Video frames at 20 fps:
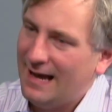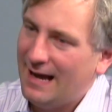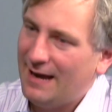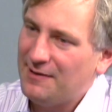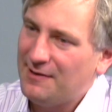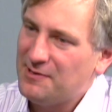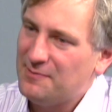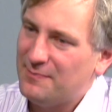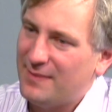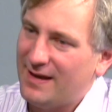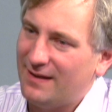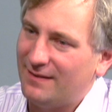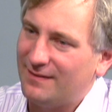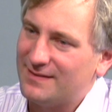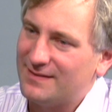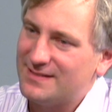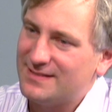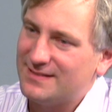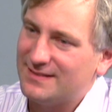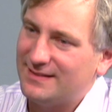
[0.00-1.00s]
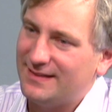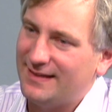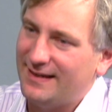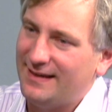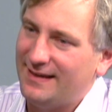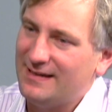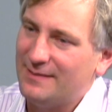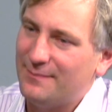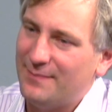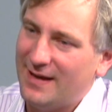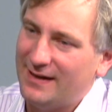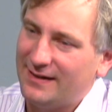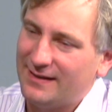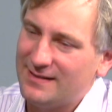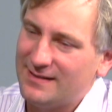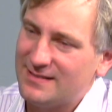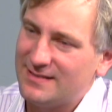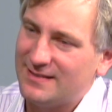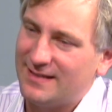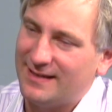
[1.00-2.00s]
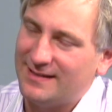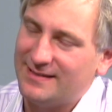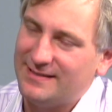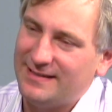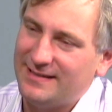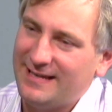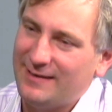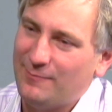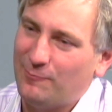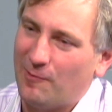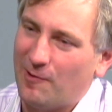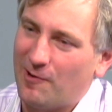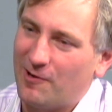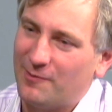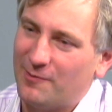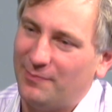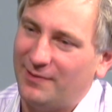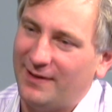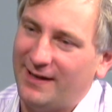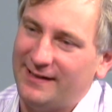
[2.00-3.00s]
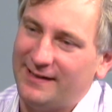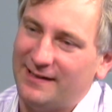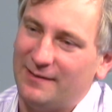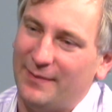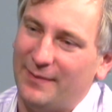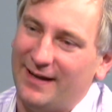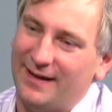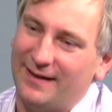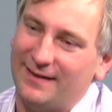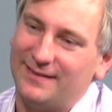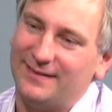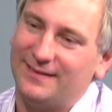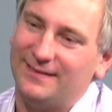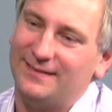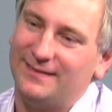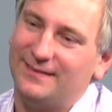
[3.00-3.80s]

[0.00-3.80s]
How do you balance independence and teamwork playing in a band?